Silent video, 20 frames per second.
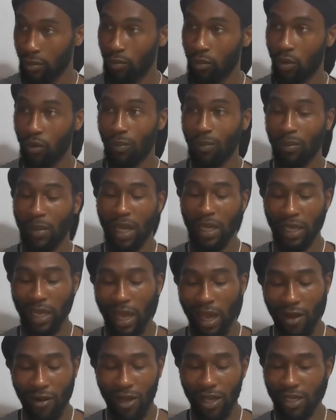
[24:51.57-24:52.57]
Boom, bang
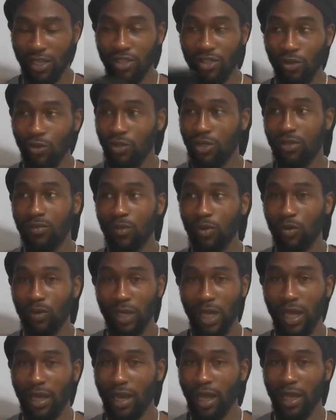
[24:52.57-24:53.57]
it out. And it's so small
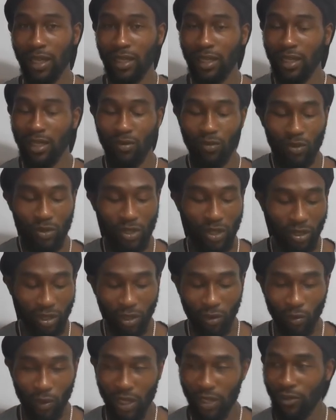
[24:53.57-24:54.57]
that like it will
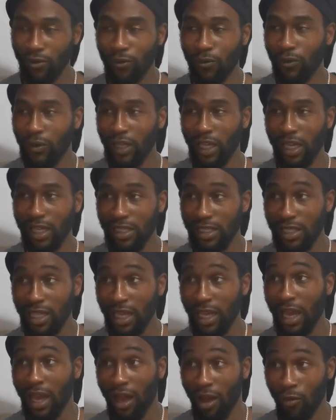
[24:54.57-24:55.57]
tuck away, you'll forget it's
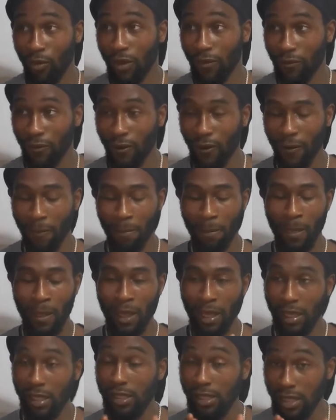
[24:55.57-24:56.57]
there. However,
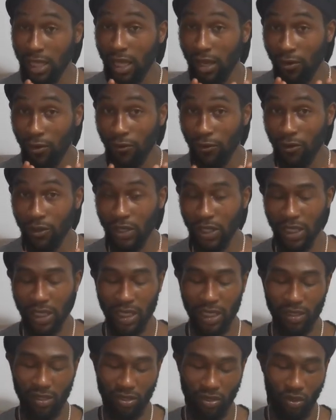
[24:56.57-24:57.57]
it's there if you need
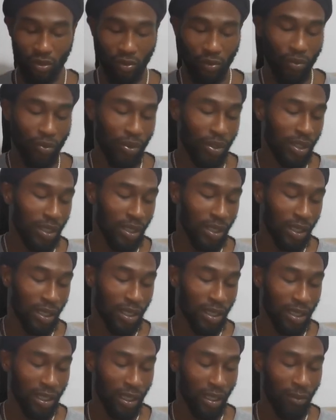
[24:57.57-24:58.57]
it. So
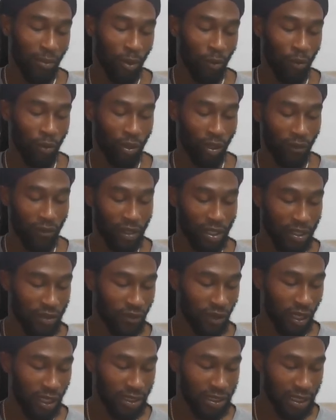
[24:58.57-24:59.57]
yeah, man, we'll give these
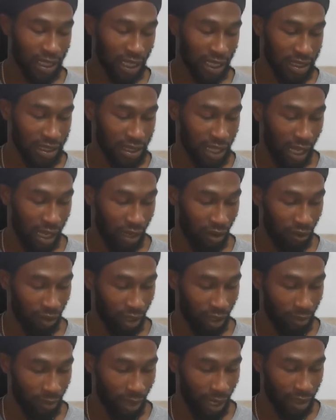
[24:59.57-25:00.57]
things tests and I'll
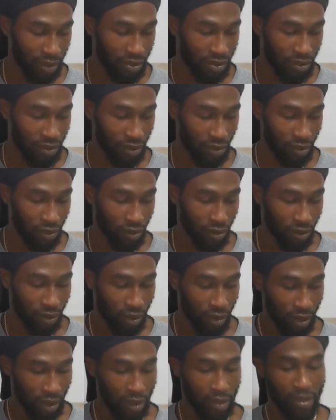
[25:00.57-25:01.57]
get back to you.
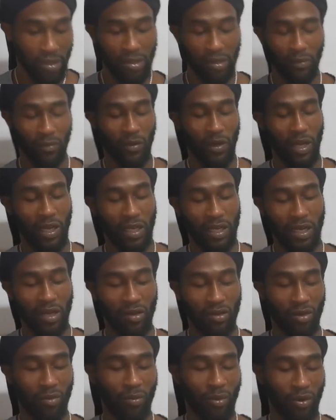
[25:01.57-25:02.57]
So I'm writing
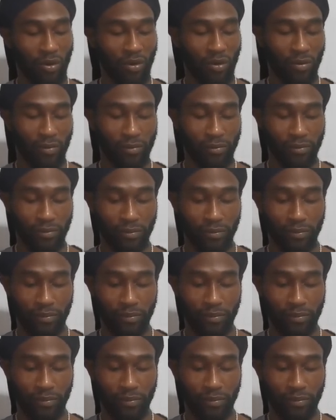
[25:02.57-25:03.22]
down the bottom.